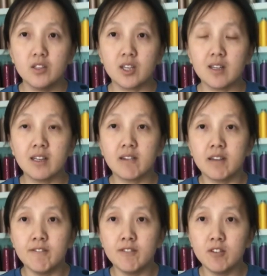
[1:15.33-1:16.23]
clear
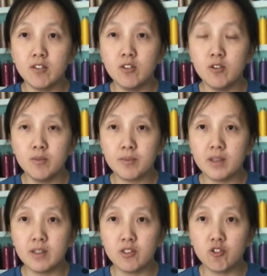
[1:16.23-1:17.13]
envelope,
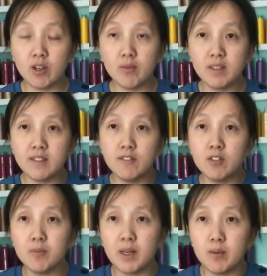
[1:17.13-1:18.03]
the dry erase
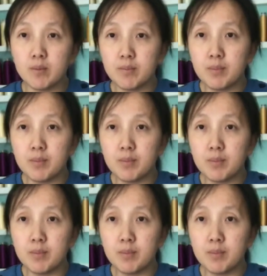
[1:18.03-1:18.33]
envelope that